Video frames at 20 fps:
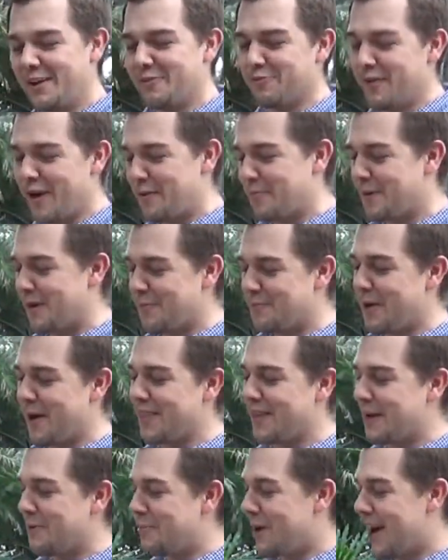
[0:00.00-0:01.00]
In fact, my, by
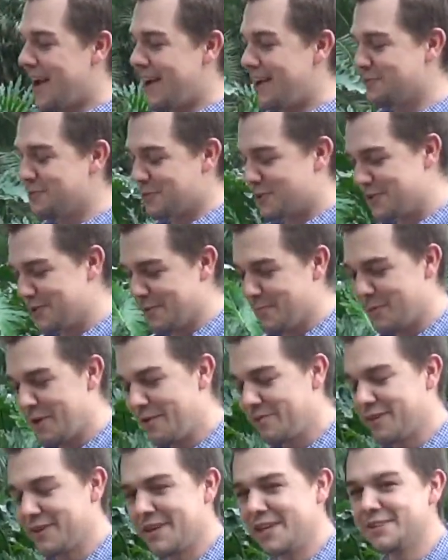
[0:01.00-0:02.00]
the end, my hands were slipping
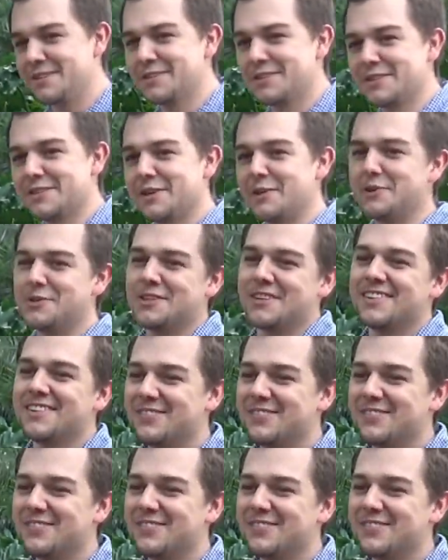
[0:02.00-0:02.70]
off the keys because I was.